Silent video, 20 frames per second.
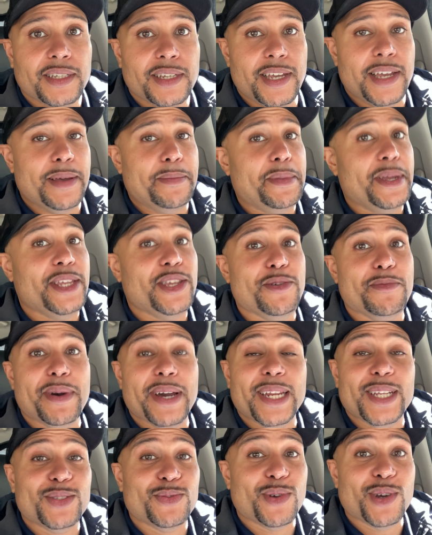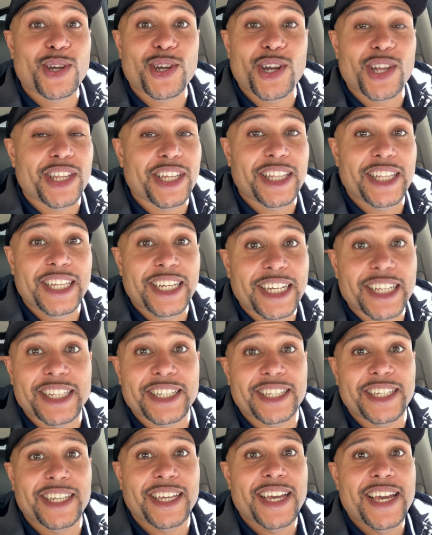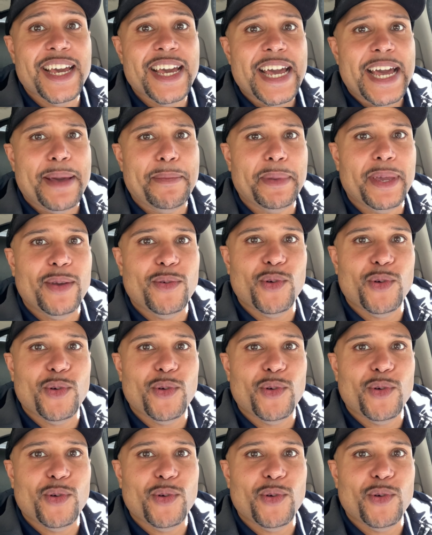I mean, you might as well call it legally. I mean,